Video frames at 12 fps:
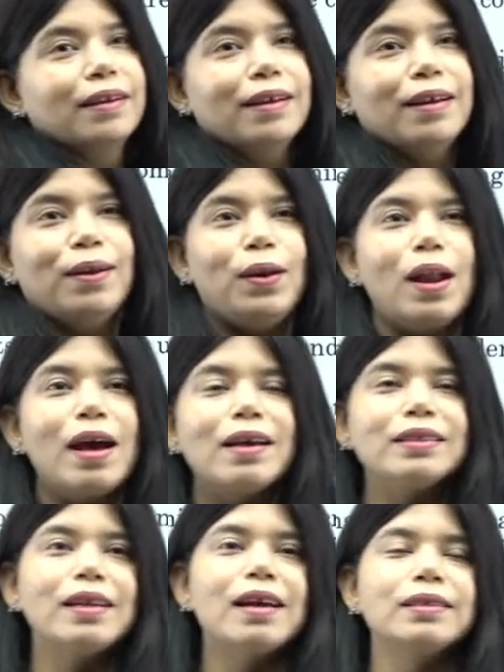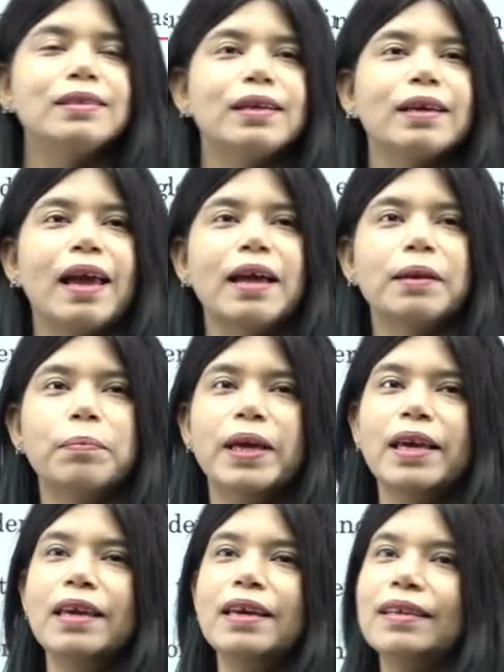Last answer can
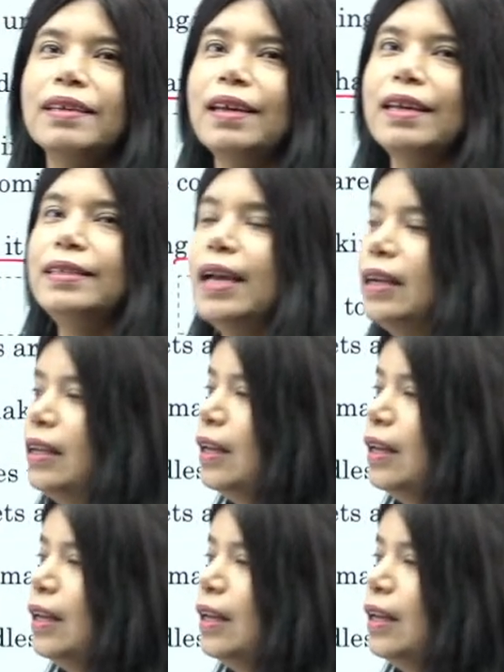be exactly